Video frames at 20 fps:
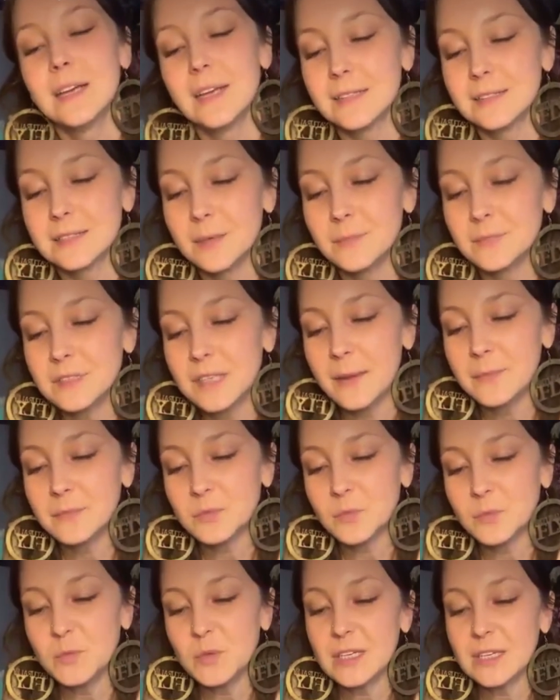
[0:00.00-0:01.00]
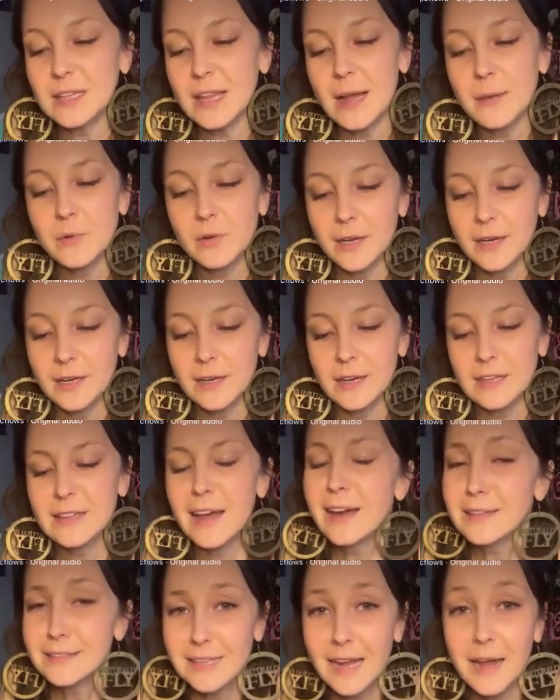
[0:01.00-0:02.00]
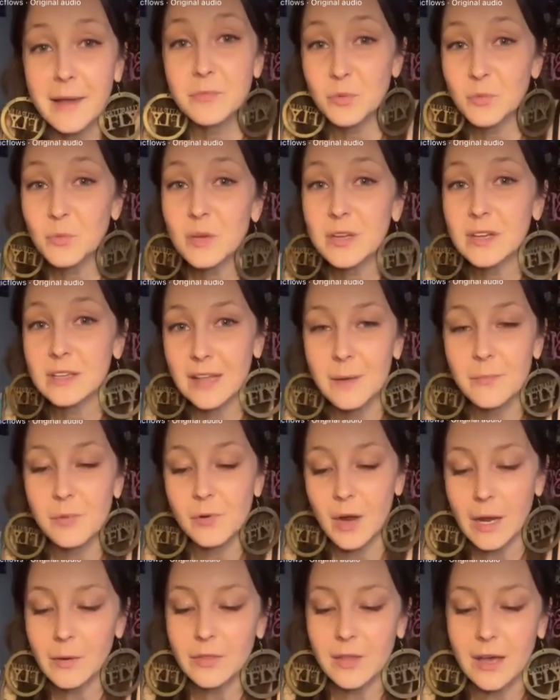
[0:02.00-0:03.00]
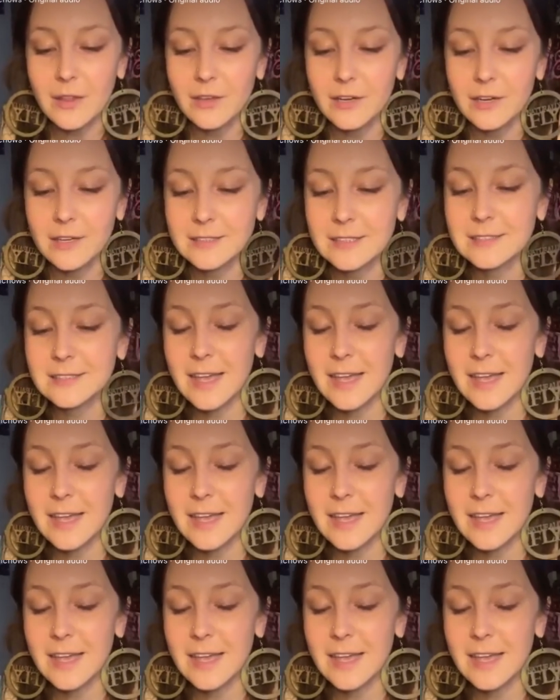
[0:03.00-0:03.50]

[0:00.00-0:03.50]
And sometimes when we collaborate, a lot of times when we collaborate with others,